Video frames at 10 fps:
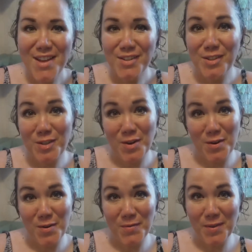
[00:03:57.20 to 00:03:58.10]

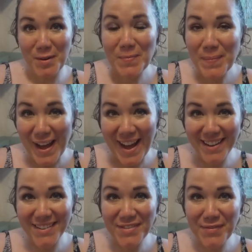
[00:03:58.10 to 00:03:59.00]
So we're
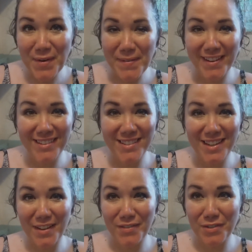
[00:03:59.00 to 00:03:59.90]
back from our day of